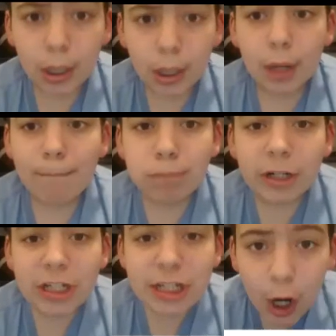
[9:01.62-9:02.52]
pretty
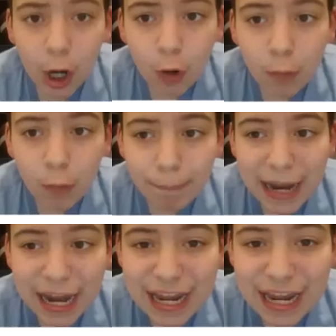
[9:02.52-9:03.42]
OP.
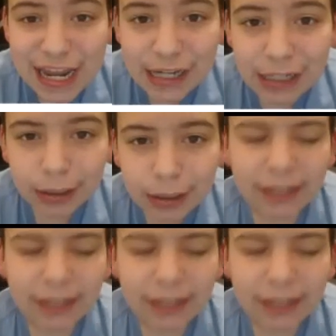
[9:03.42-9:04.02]
Kind of,